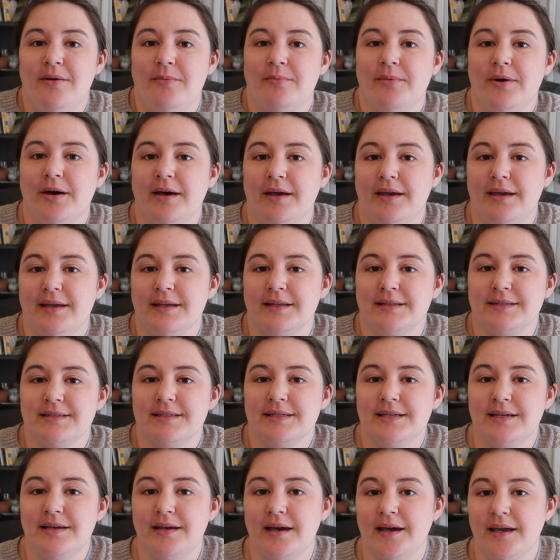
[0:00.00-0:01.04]
But
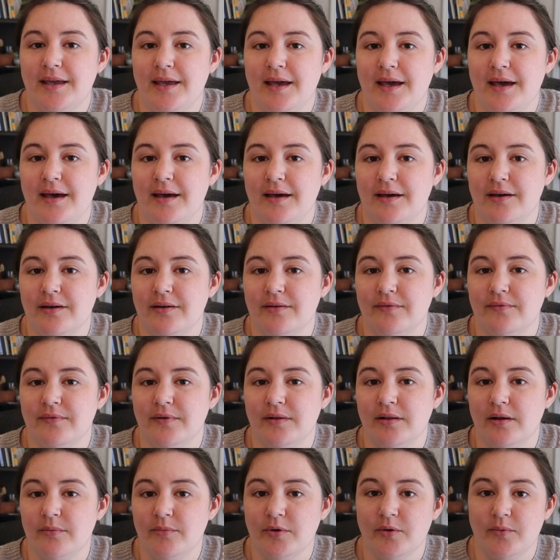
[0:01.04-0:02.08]
I have a
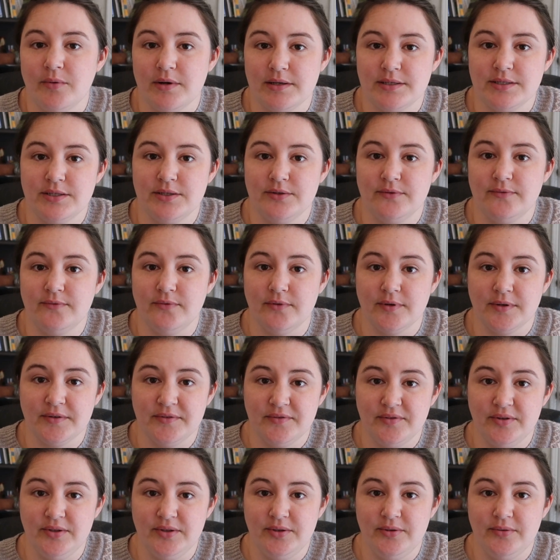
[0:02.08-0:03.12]
lot more work to do for
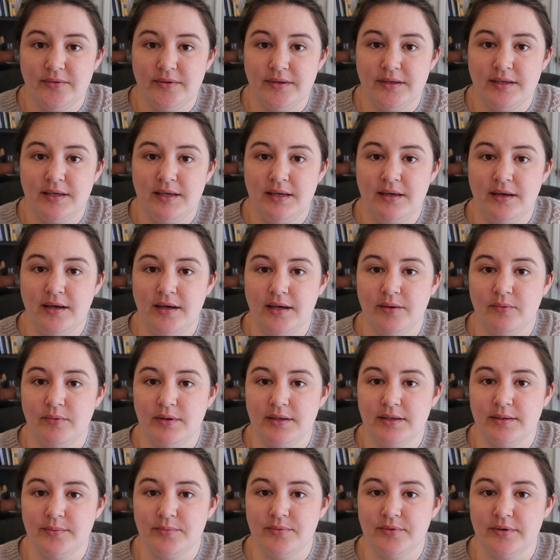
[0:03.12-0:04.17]
Fluke. I
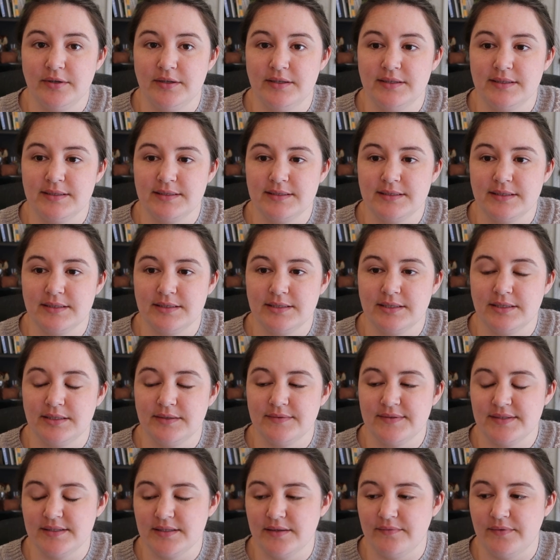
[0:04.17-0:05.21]
want to print a ton
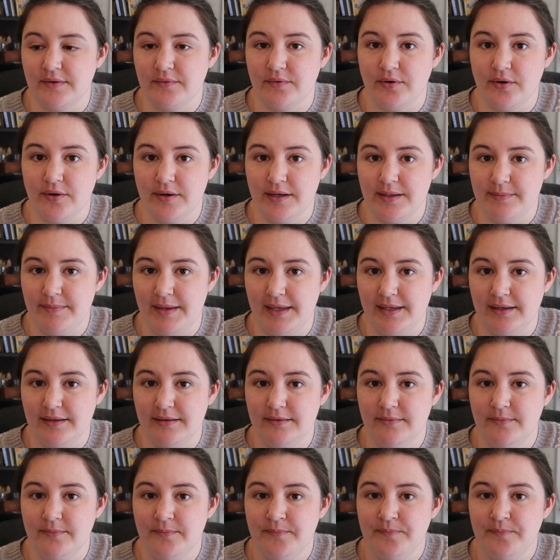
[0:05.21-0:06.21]
of stuff I've already made.